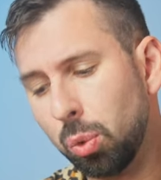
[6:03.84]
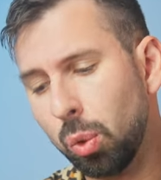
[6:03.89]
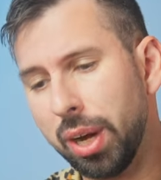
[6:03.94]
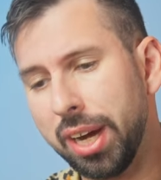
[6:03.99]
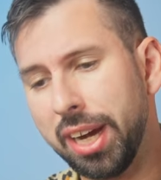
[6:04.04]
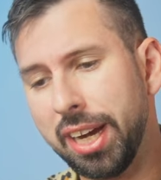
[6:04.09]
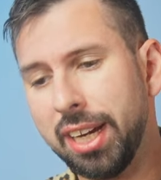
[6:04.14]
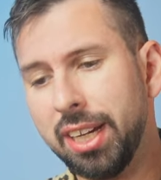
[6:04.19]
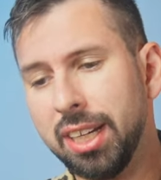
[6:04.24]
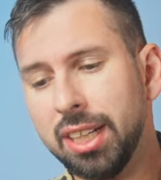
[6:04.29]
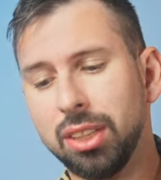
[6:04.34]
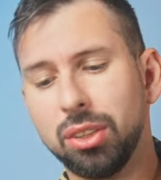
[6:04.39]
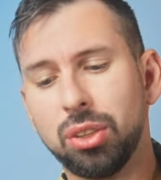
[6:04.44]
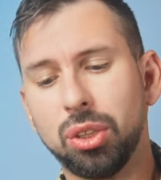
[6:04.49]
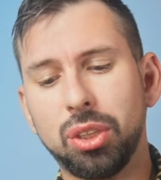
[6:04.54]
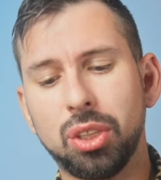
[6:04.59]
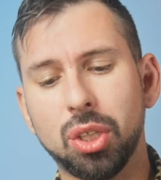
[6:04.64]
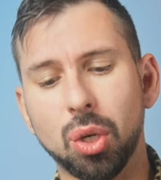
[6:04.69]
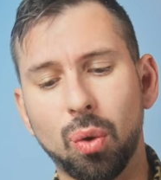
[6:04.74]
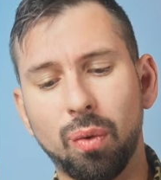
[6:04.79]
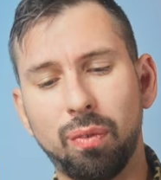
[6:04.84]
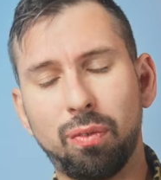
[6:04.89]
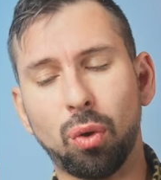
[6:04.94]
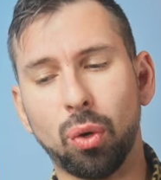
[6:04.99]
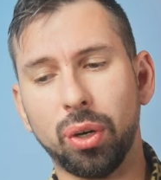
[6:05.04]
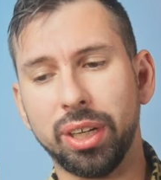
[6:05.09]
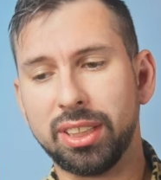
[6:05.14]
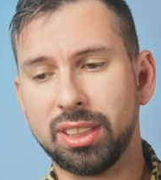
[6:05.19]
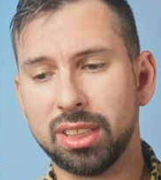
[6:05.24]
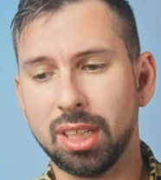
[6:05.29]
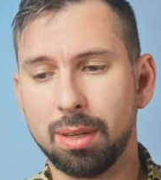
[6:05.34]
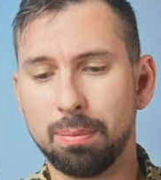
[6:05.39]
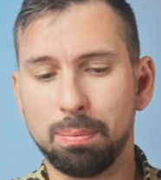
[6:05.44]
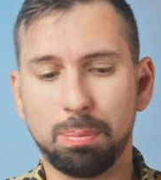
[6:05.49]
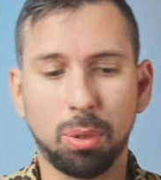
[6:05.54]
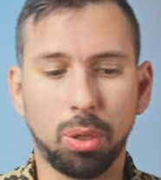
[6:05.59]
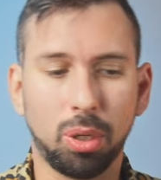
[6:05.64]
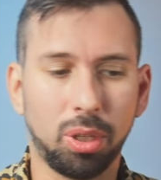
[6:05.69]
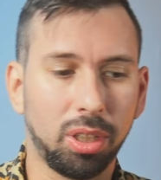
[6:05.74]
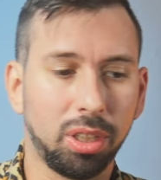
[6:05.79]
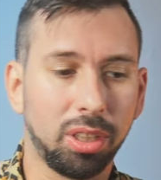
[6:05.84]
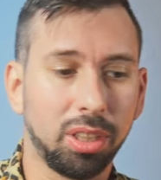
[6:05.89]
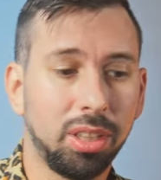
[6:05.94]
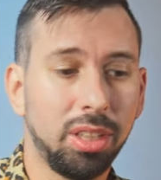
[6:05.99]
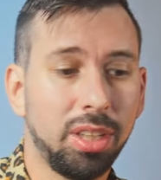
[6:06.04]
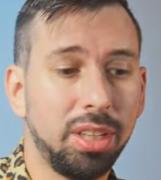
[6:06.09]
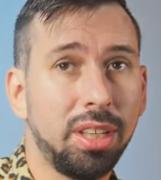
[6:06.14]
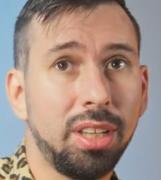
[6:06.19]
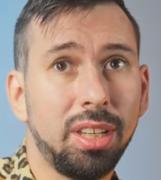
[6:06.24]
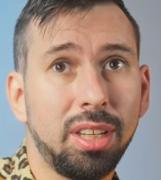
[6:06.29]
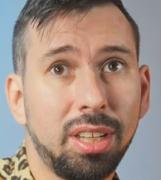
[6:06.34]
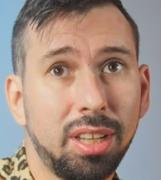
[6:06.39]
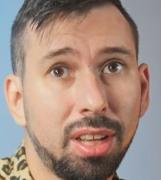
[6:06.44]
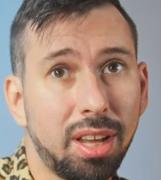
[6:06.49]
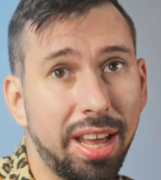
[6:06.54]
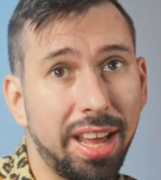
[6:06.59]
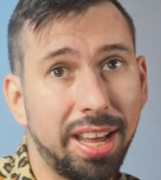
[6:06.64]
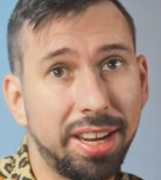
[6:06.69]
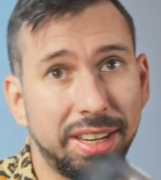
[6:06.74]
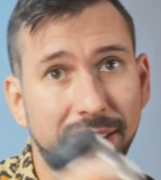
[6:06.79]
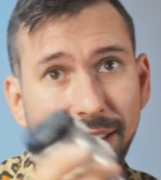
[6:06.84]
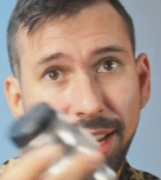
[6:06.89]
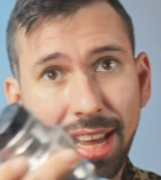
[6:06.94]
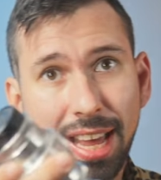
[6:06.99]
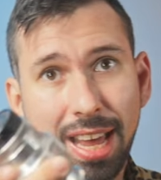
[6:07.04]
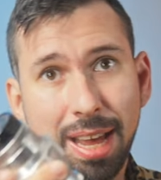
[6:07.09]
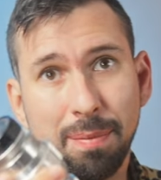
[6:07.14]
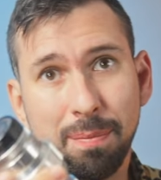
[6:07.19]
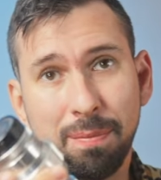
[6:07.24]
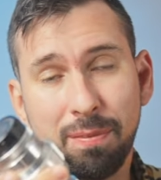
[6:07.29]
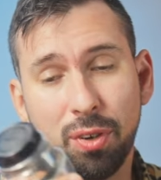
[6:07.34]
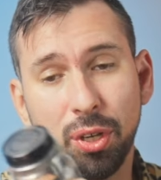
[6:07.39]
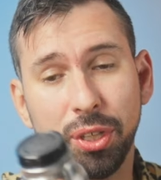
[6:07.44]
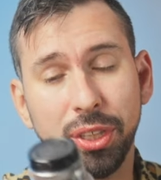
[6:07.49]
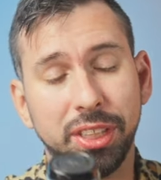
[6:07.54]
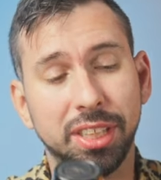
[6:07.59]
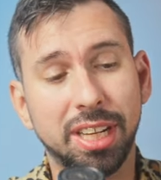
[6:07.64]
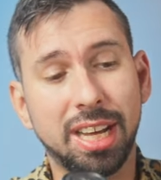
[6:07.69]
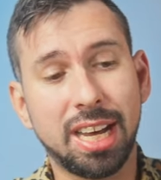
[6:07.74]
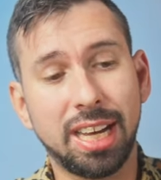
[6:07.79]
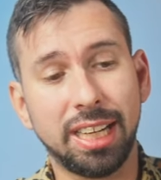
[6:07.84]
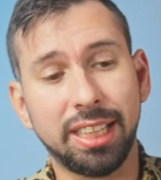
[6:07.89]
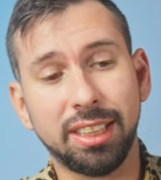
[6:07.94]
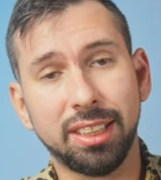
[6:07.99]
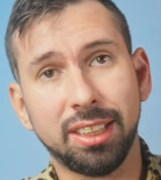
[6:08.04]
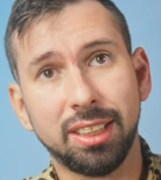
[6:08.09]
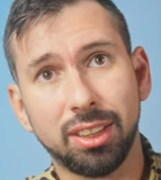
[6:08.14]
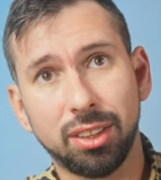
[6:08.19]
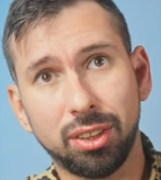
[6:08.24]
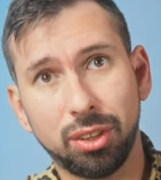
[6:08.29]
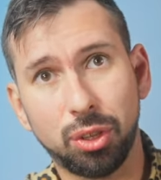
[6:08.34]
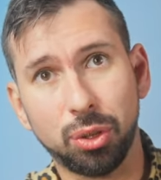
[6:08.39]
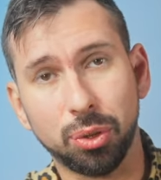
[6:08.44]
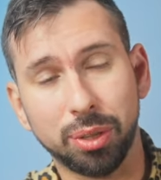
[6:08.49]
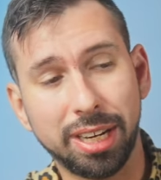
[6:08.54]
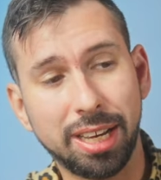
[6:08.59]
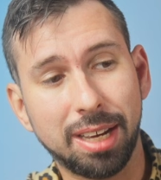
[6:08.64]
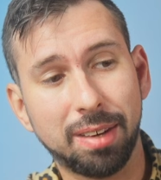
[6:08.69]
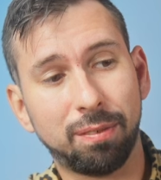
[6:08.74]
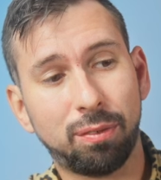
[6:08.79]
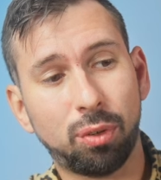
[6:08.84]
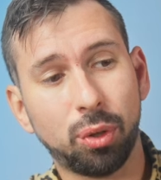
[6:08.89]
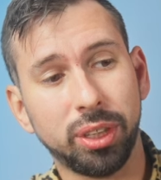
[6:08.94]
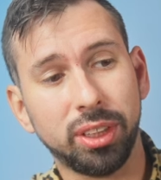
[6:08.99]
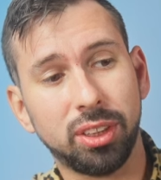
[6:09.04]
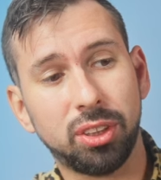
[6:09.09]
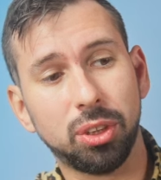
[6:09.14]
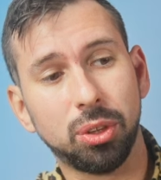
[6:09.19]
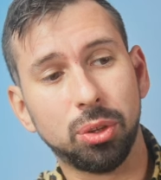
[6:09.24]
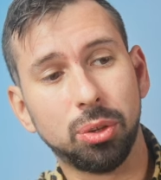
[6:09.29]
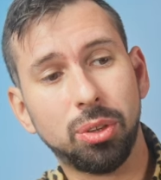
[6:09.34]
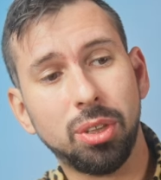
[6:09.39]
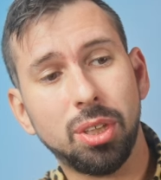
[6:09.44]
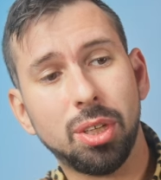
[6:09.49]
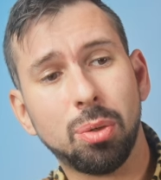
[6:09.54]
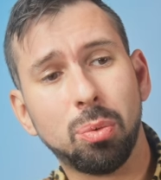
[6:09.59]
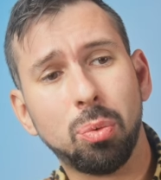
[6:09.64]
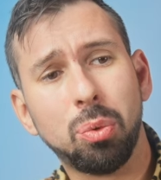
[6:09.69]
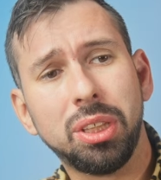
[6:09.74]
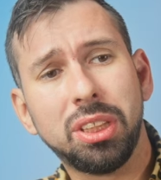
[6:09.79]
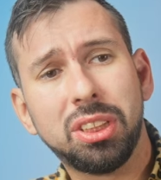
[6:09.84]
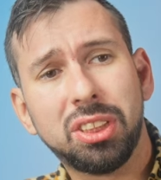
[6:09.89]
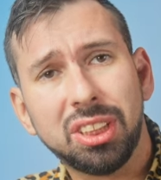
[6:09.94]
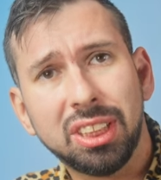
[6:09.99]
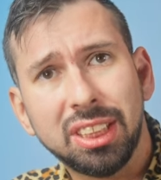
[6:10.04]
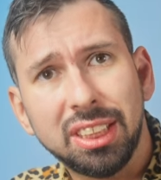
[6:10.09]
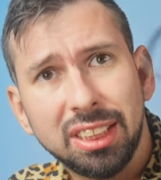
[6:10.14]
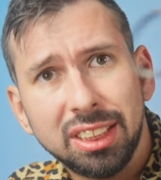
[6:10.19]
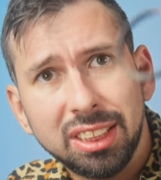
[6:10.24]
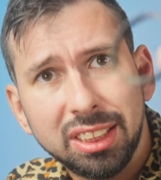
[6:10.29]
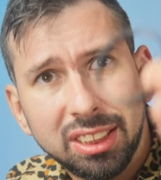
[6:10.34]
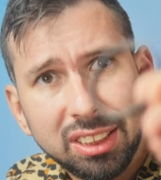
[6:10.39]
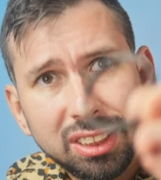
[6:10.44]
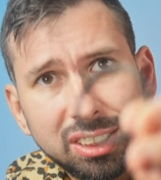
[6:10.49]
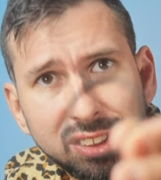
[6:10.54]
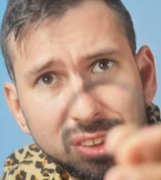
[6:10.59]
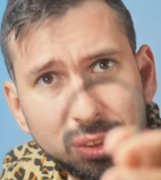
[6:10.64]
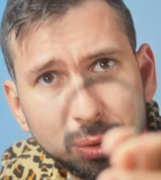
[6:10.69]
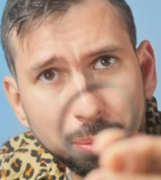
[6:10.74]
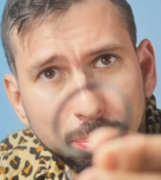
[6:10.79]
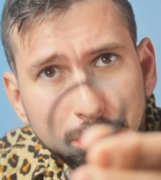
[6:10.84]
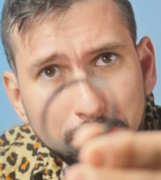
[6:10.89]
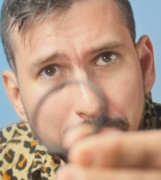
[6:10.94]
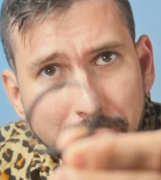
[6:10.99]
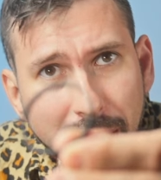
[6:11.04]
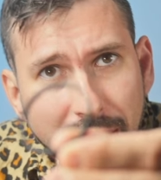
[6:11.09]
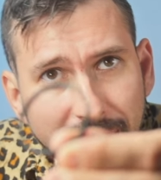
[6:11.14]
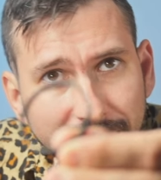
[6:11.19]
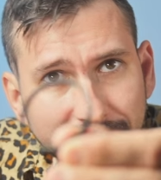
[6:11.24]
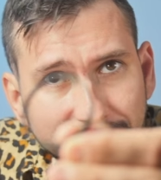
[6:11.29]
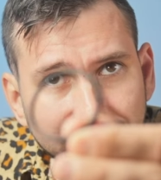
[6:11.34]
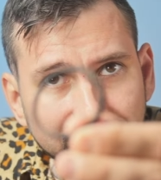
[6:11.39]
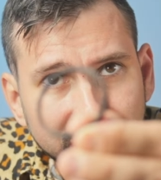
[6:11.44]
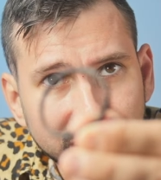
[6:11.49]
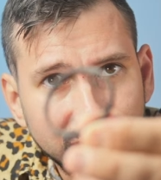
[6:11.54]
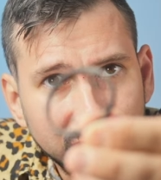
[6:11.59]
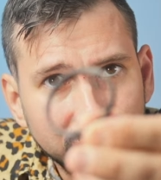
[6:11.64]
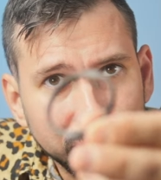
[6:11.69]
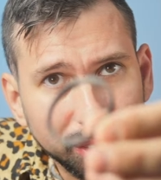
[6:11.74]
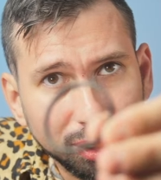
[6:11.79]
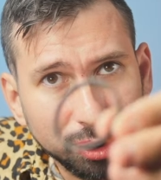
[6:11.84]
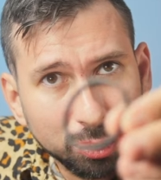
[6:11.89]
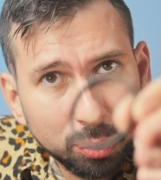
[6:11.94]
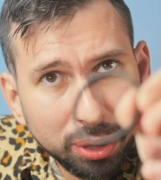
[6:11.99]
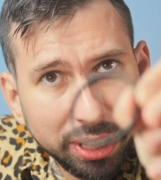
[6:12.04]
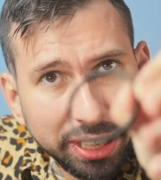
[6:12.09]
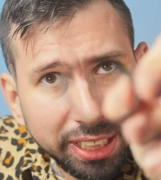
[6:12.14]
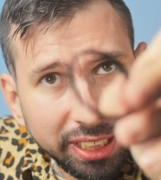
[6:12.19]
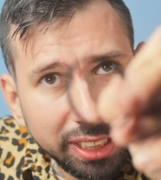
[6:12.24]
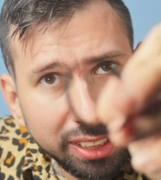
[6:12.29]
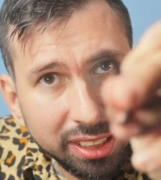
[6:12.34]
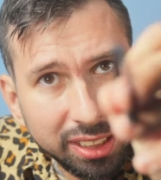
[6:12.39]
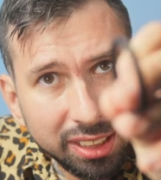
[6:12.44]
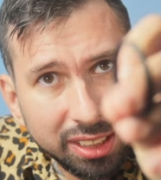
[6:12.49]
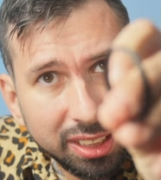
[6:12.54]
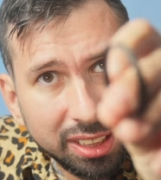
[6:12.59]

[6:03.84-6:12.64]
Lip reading: way to go, for example, an M39 to an M42, which is to buy this little ring